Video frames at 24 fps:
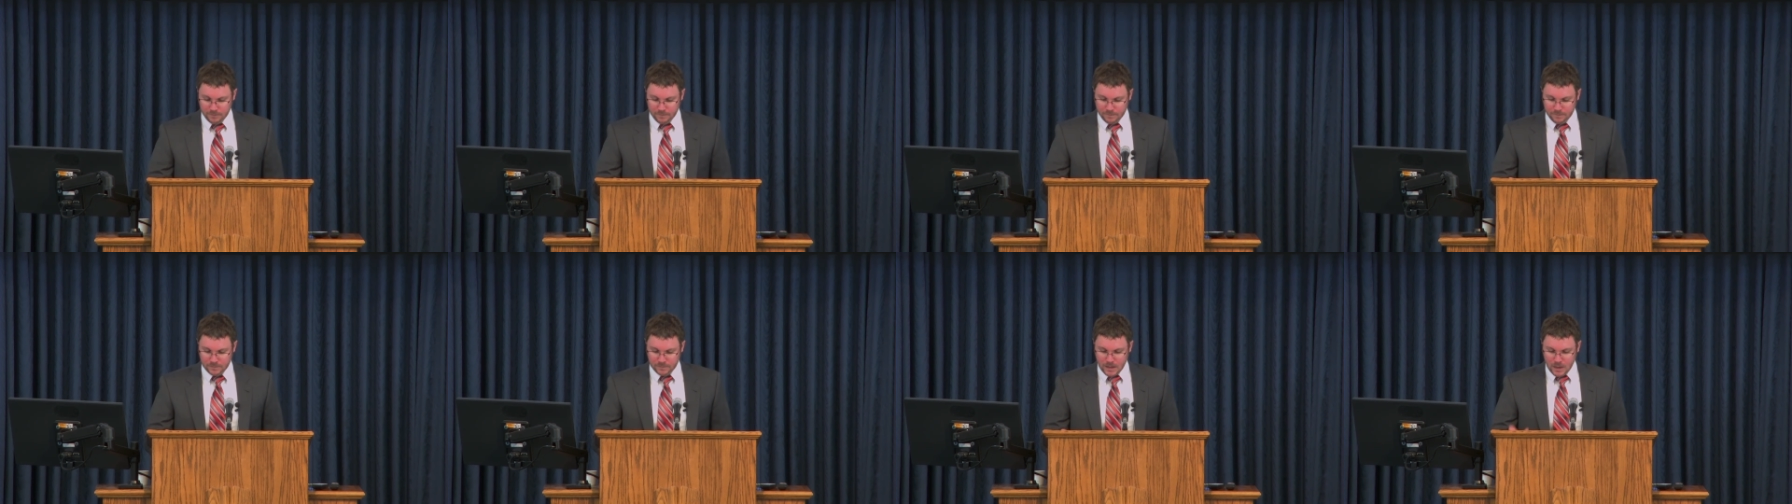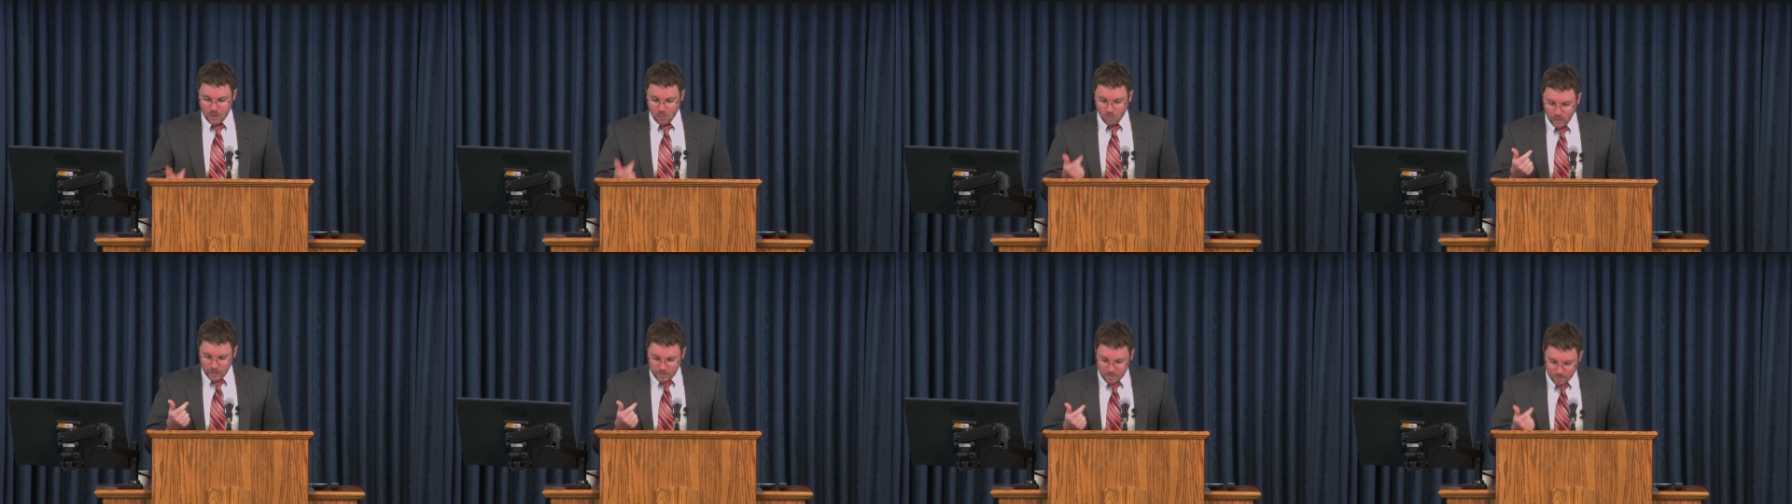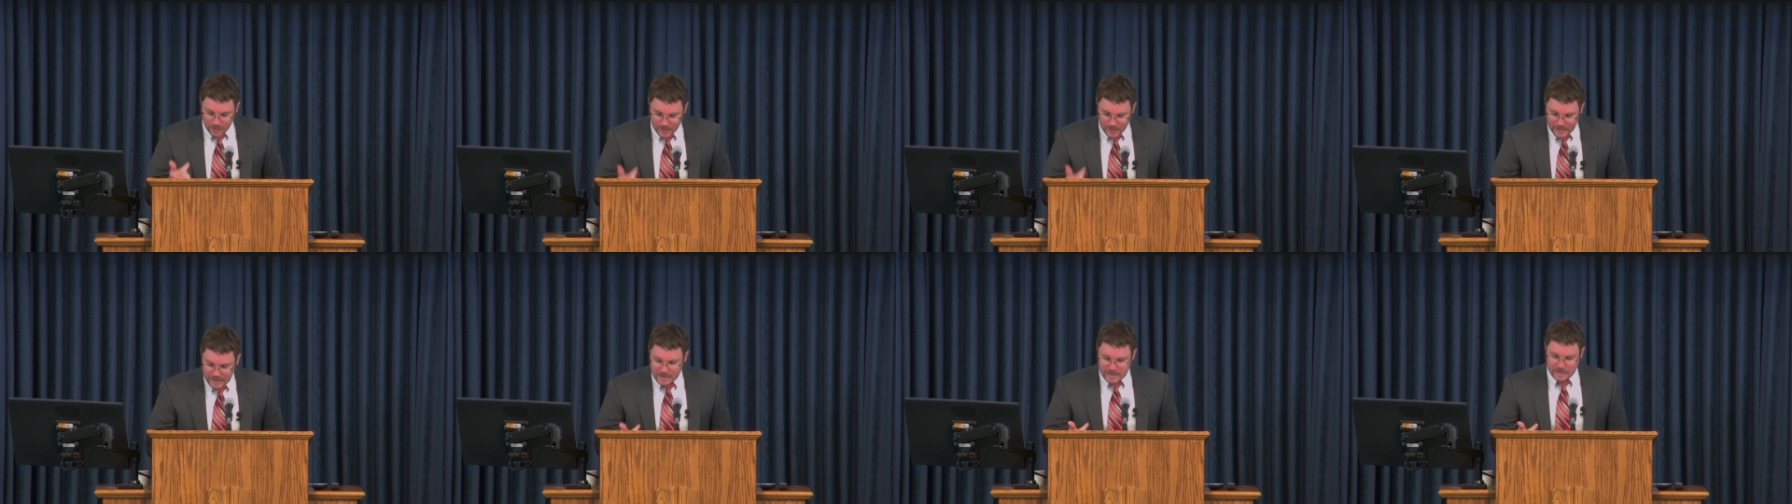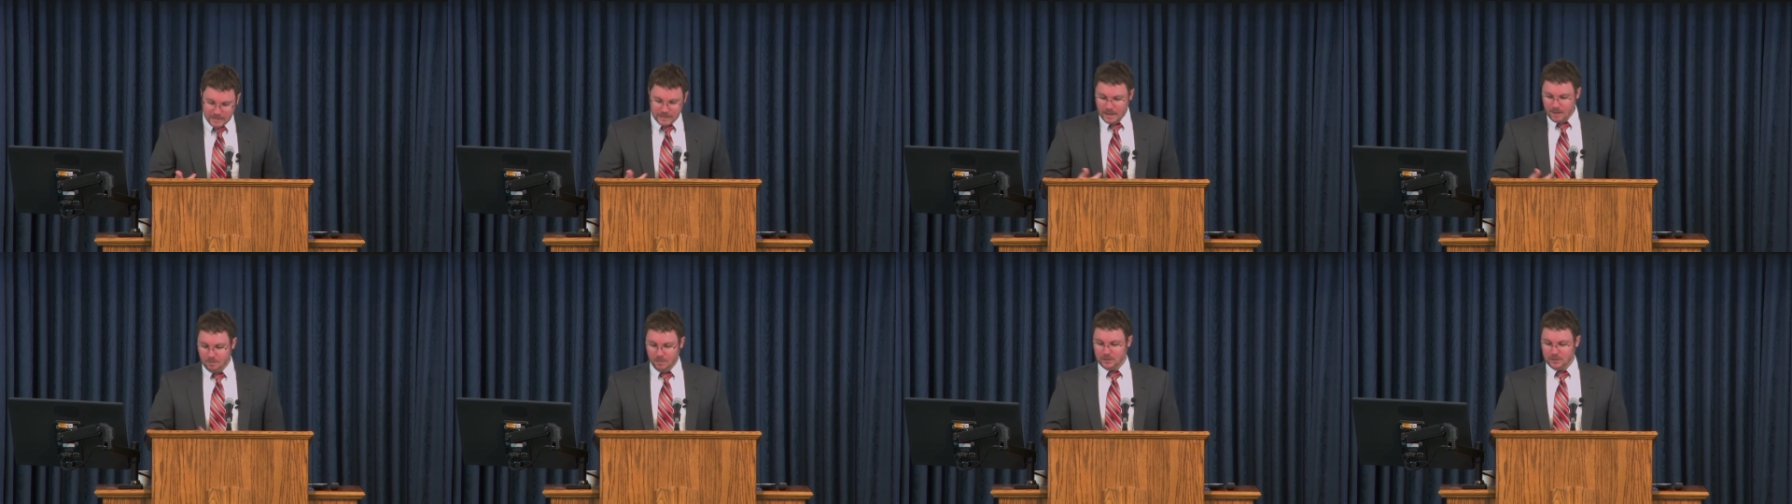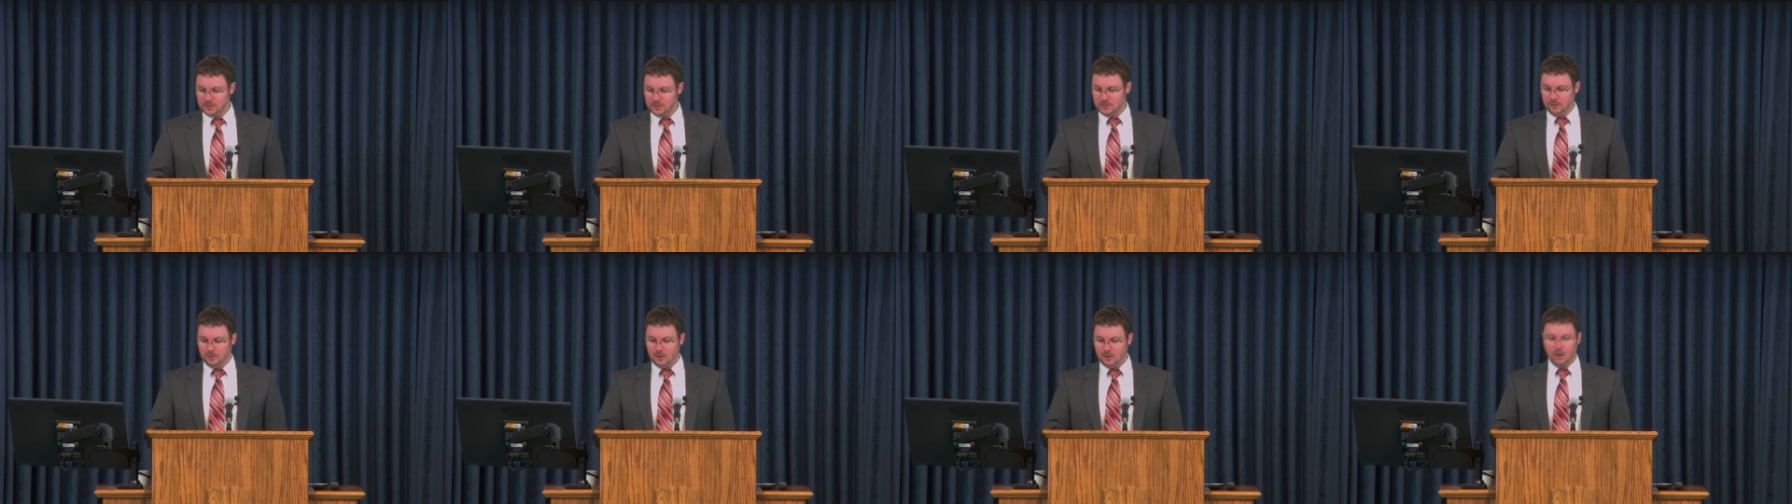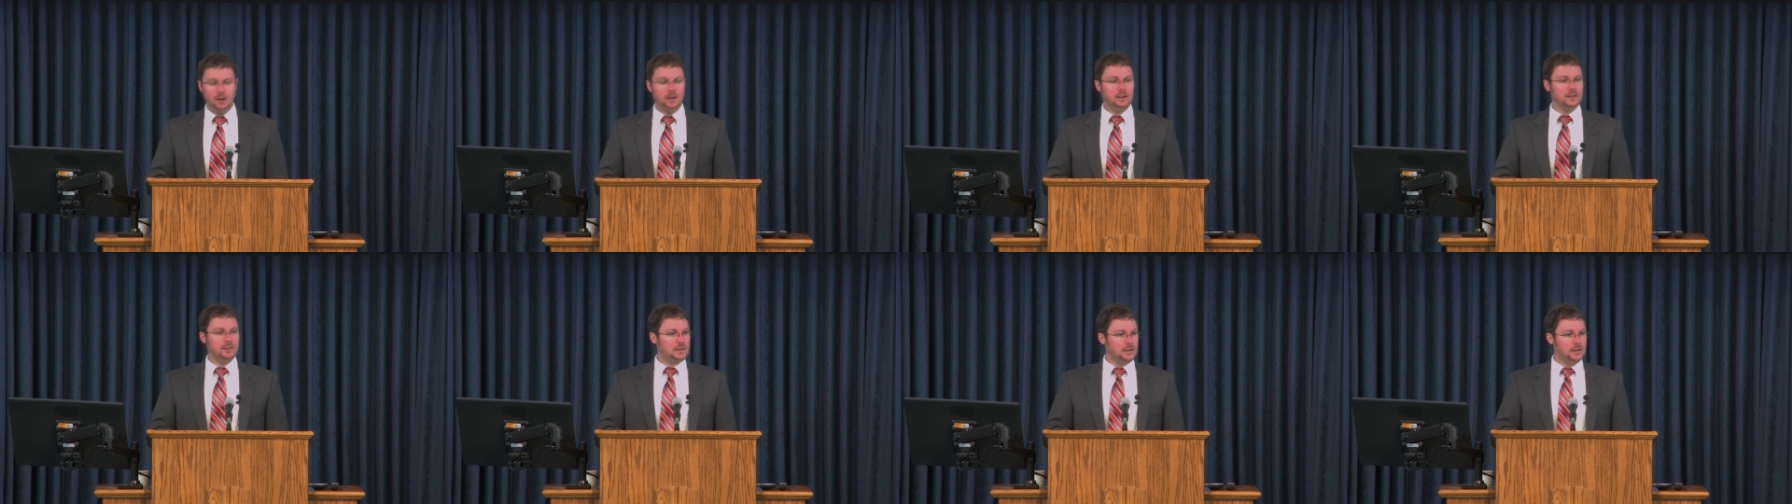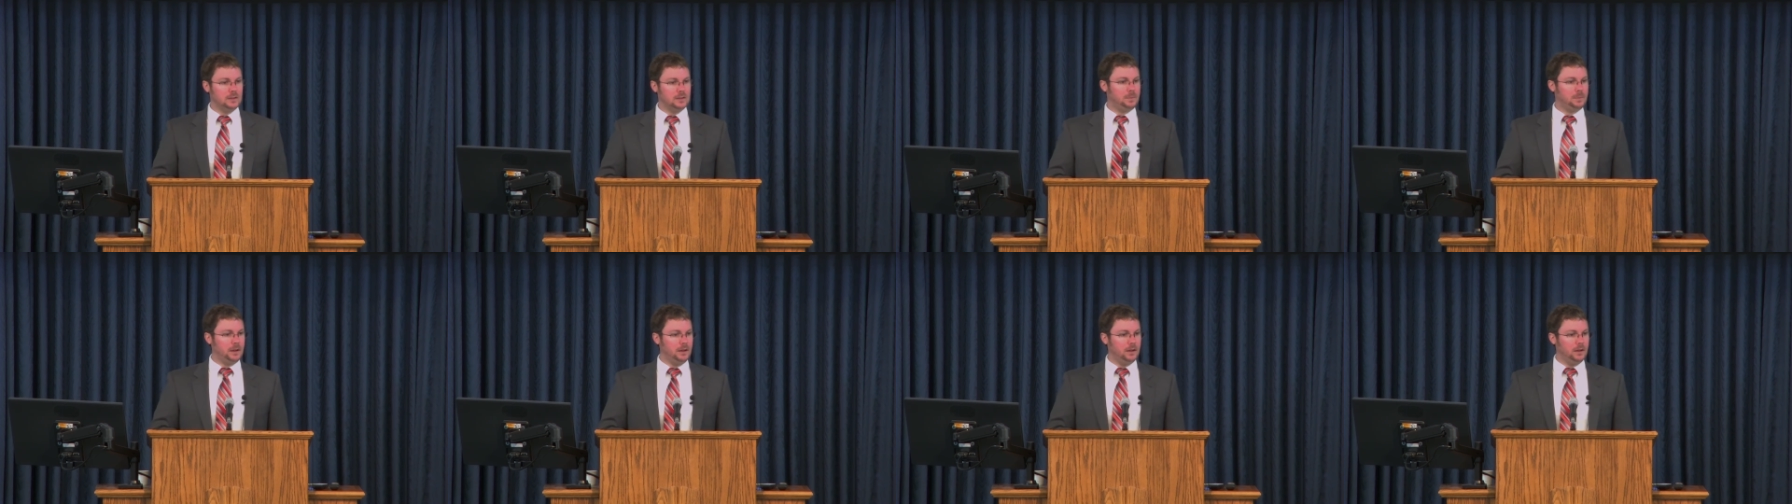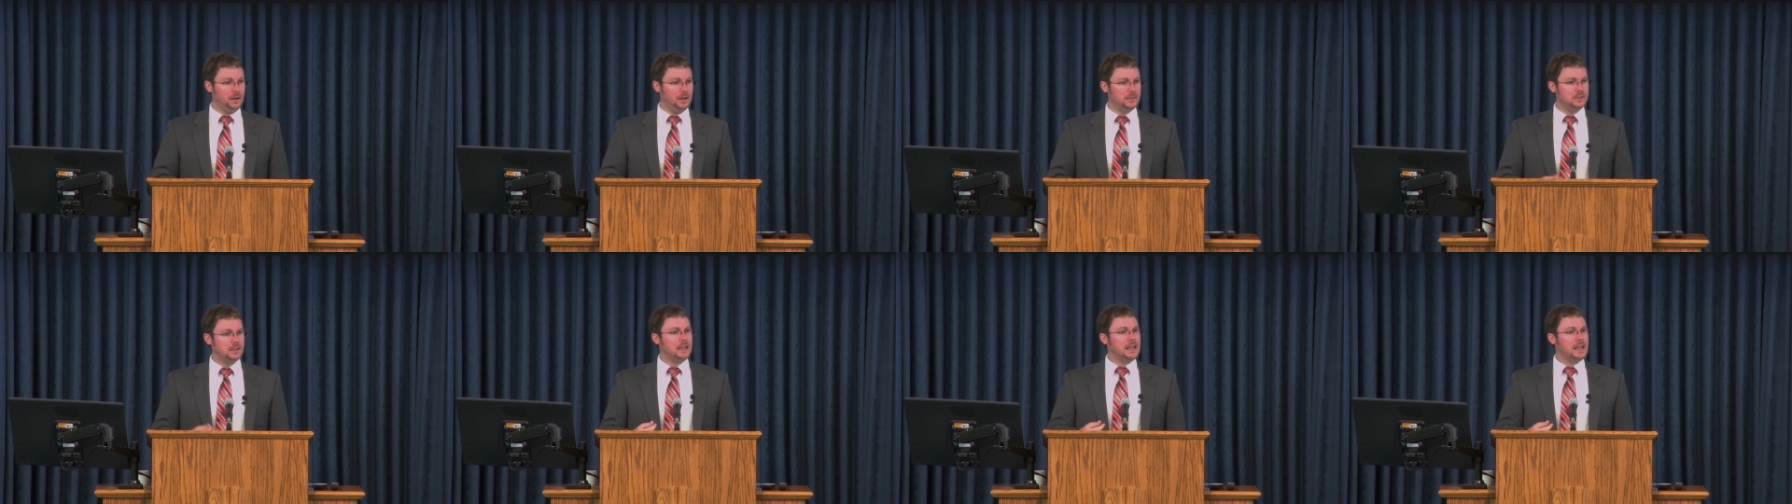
What pain that must have caused his parents.